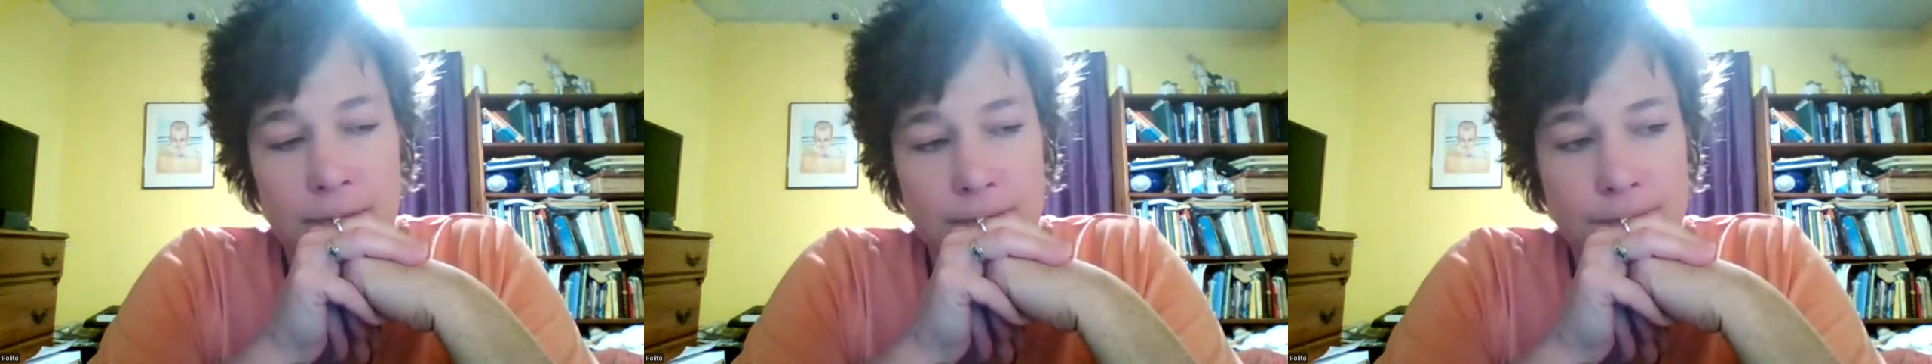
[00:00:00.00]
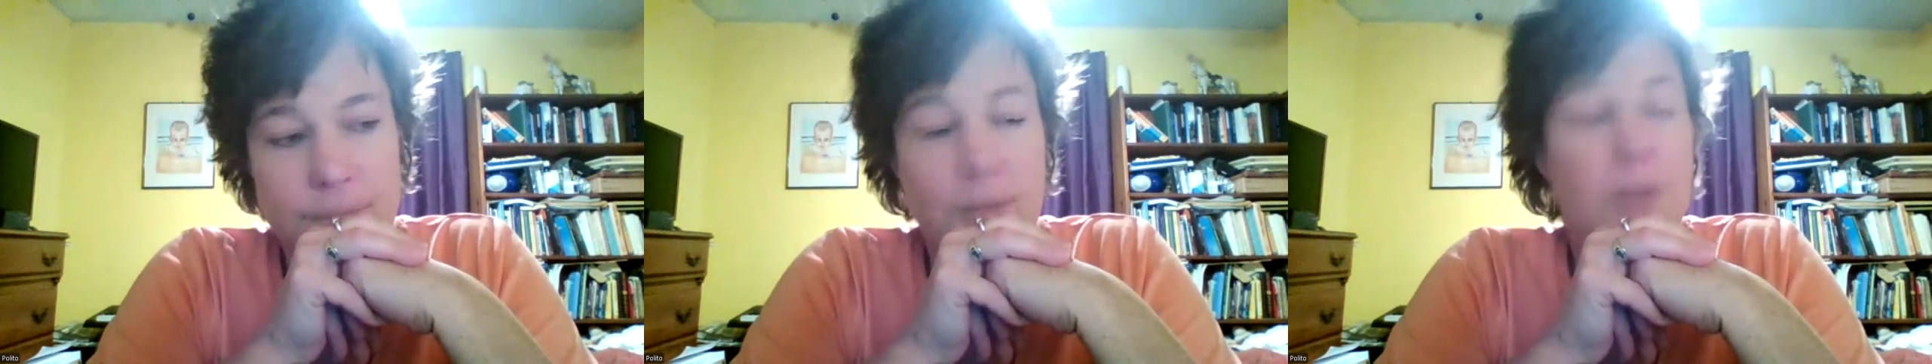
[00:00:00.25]

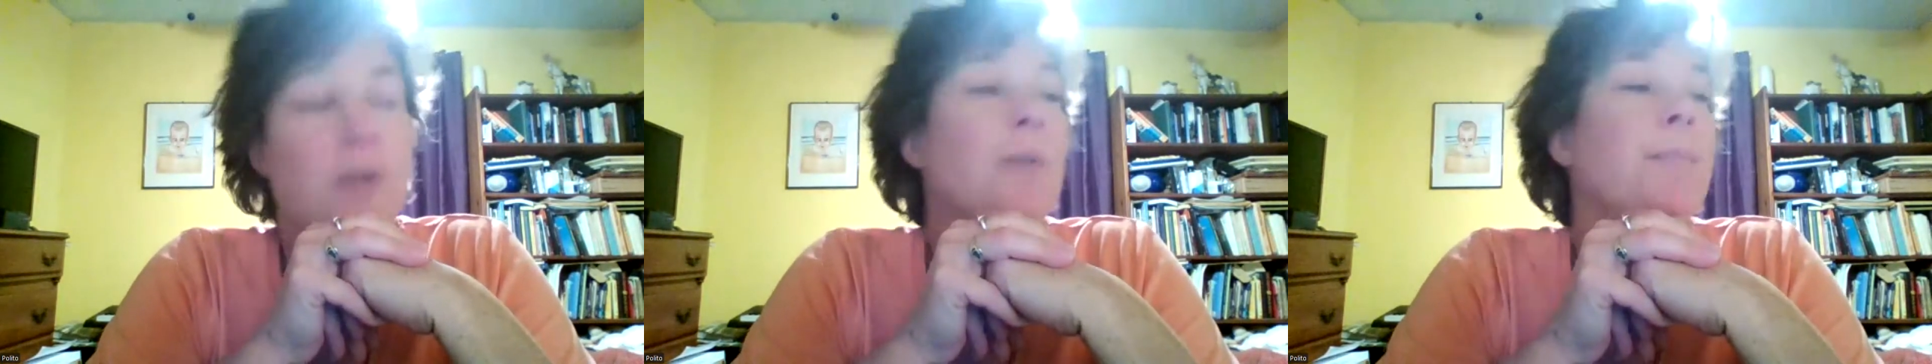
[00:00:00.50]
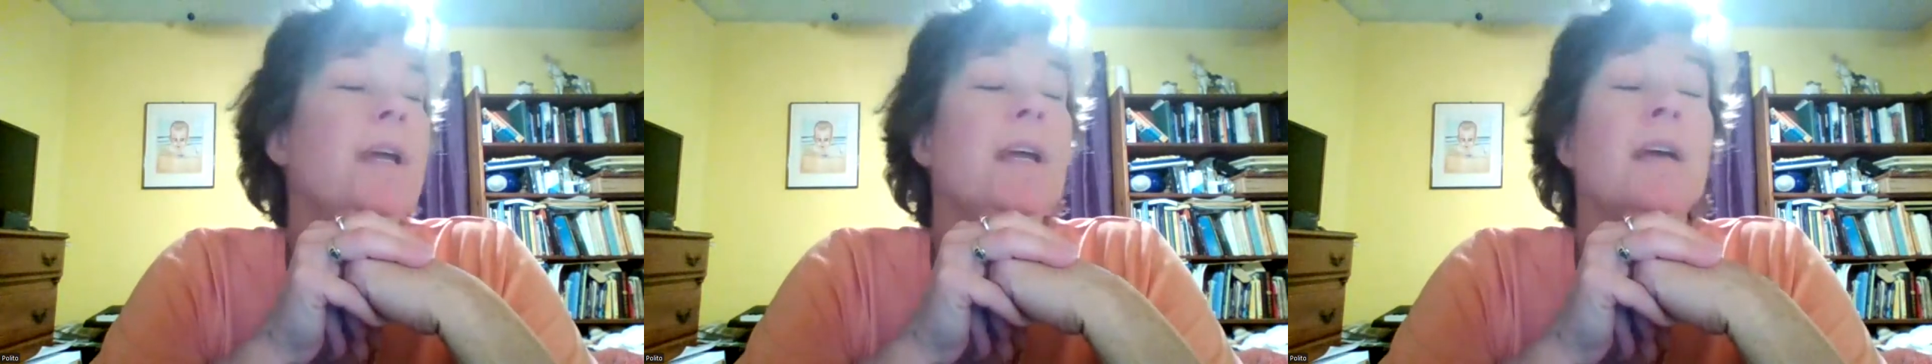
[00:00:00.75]
It could
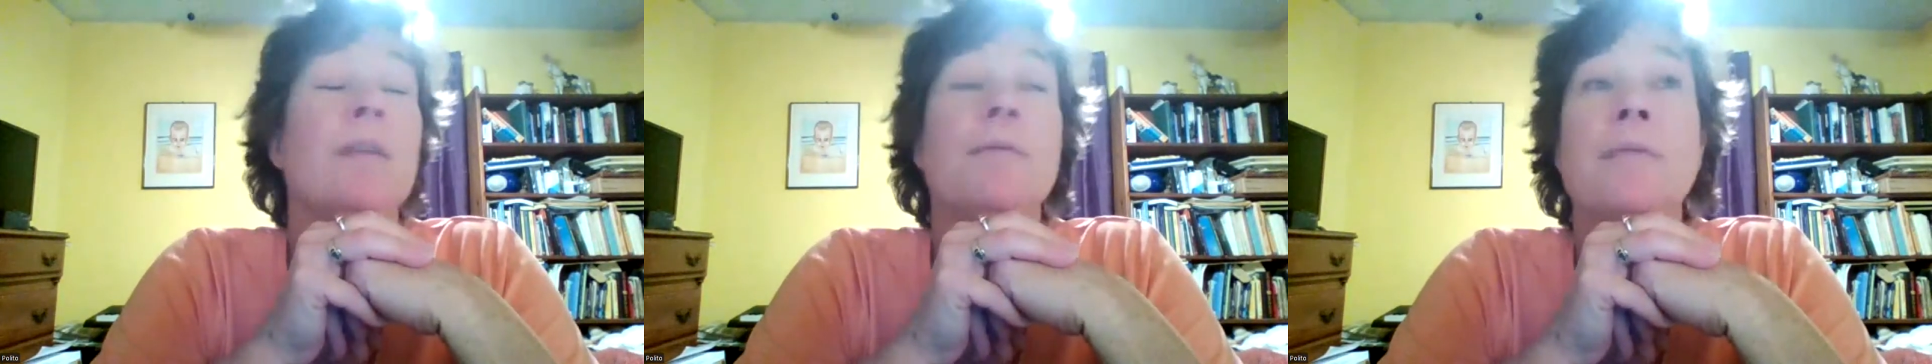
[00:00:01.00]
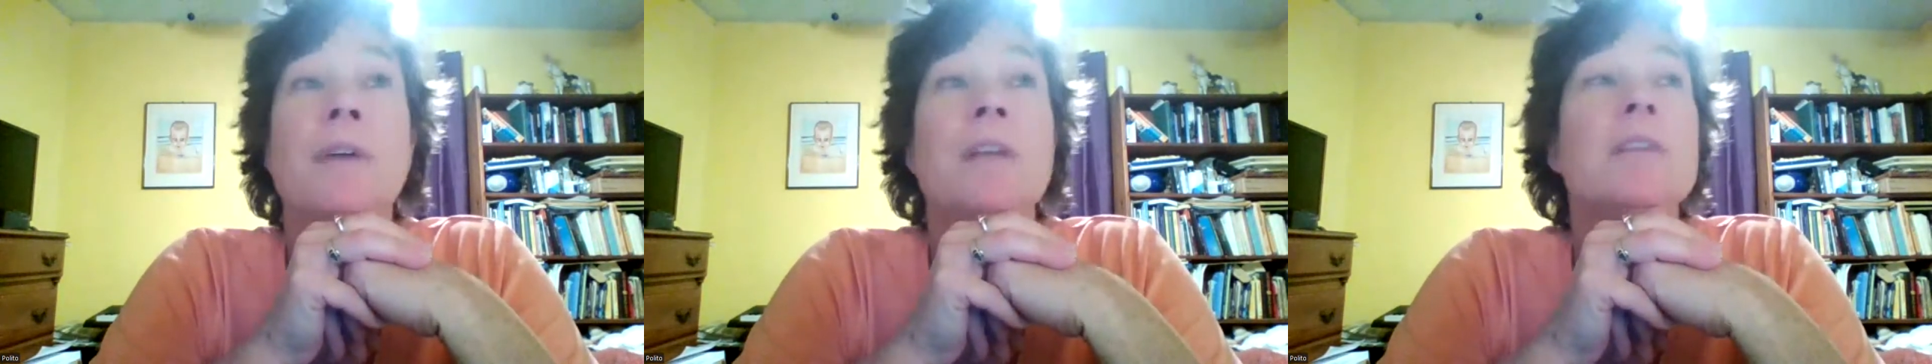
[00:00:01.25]
be,
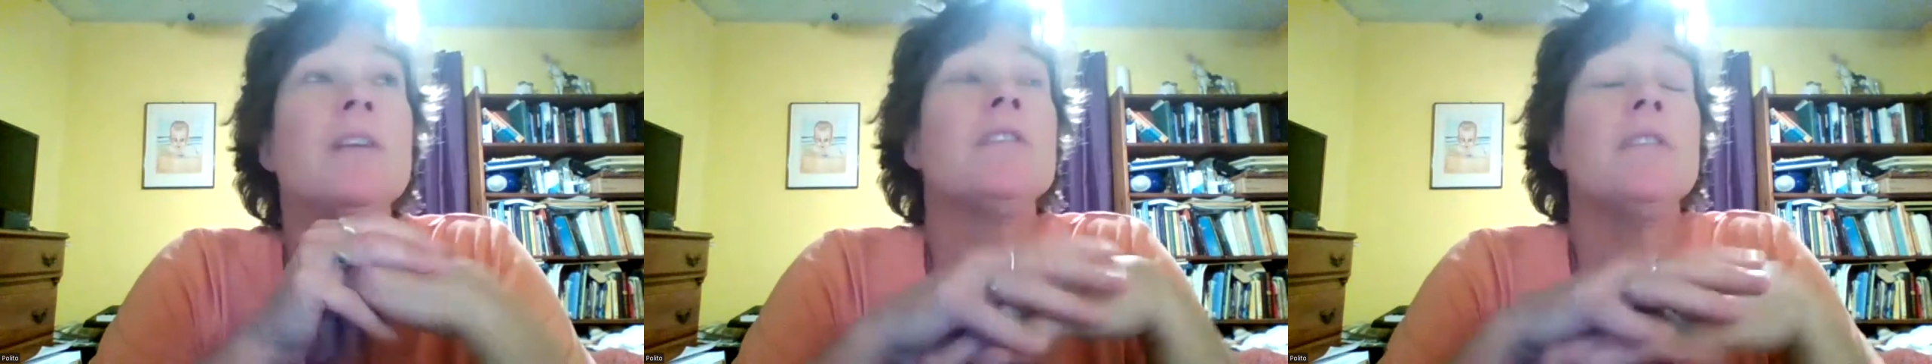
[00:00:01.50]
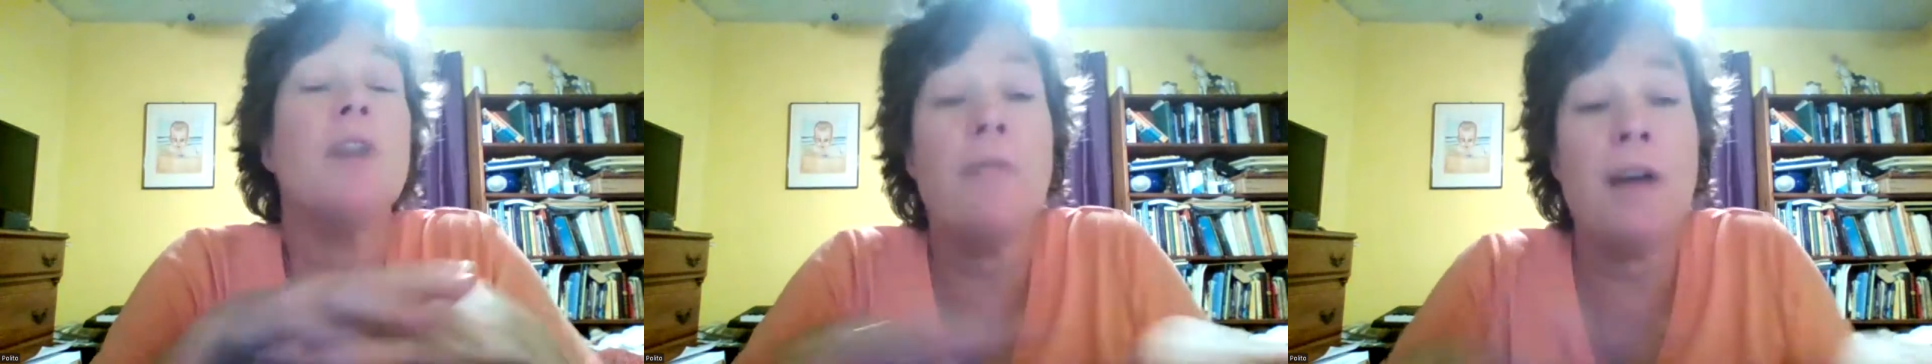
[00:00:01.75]
it's
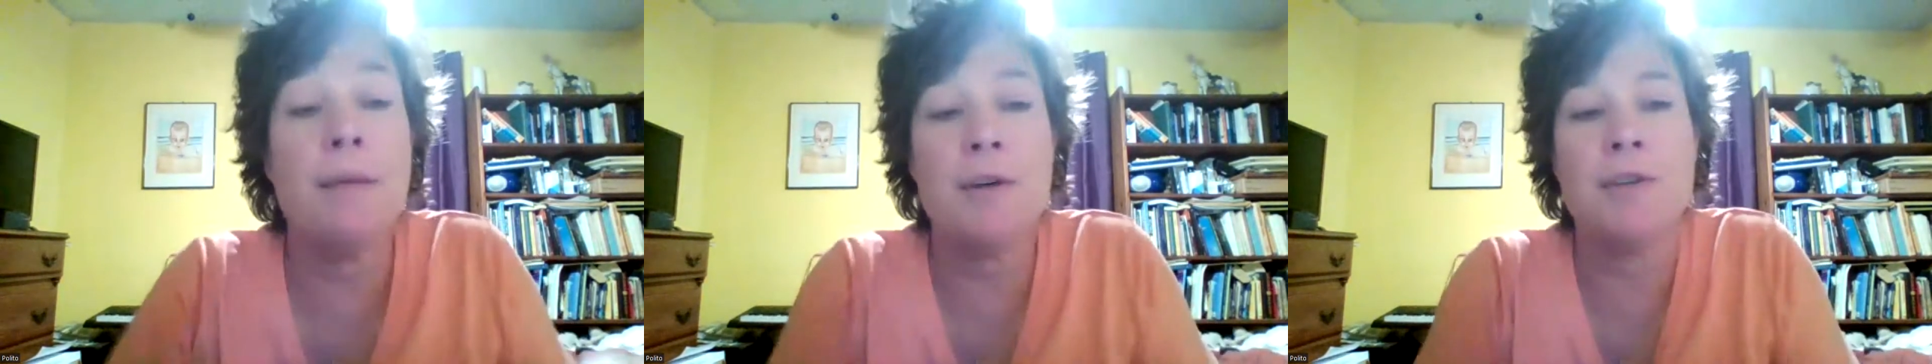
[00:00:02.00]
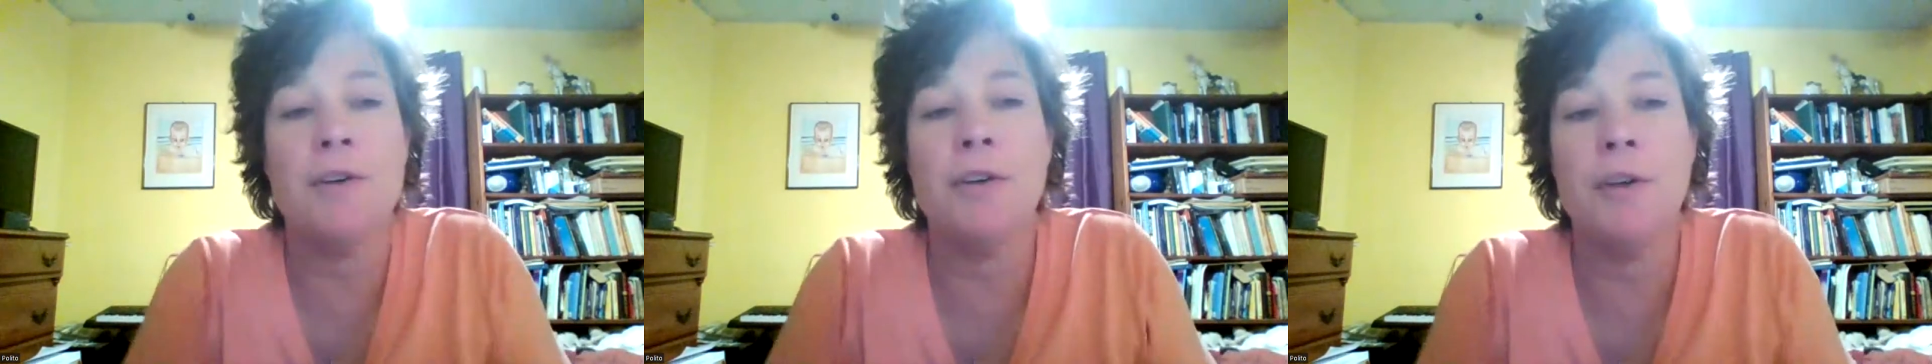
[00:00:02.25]
low
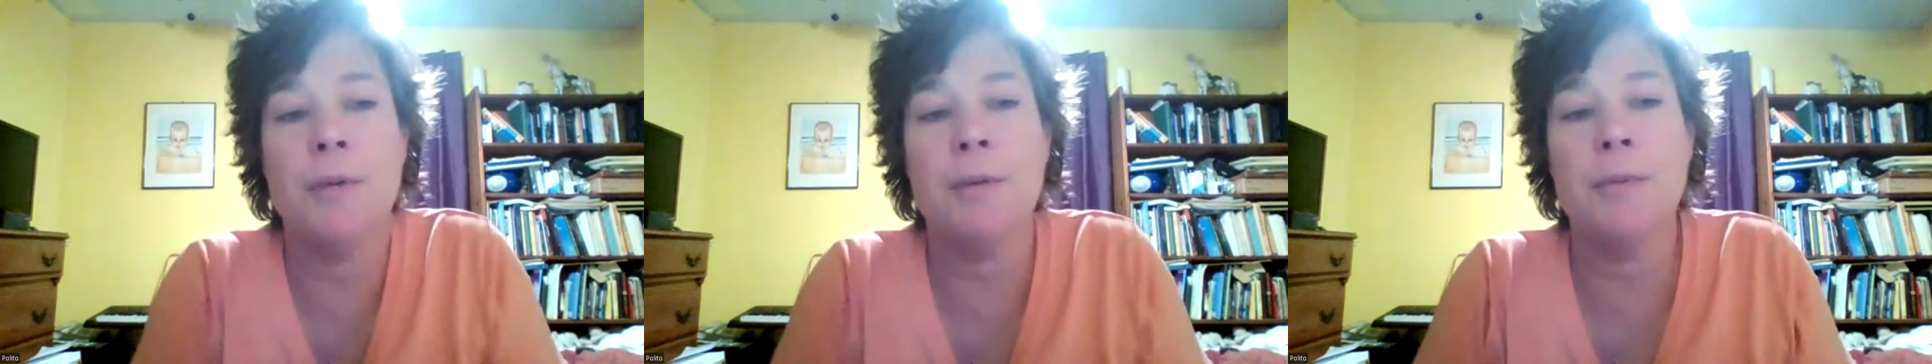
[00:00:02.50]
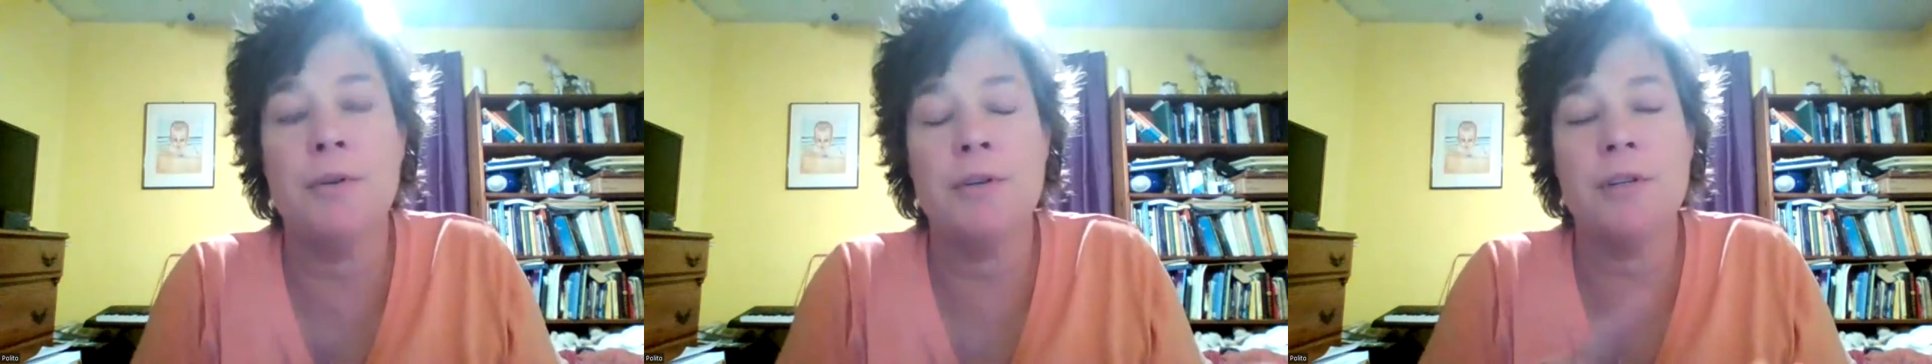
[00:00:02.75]
vibrational human
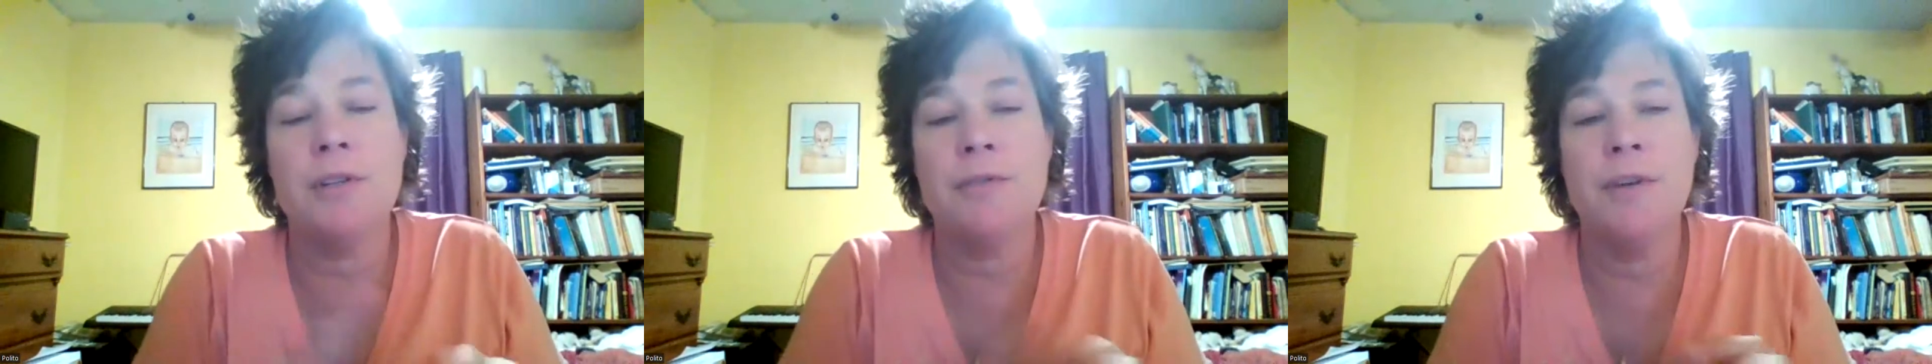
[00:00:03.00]
emotions,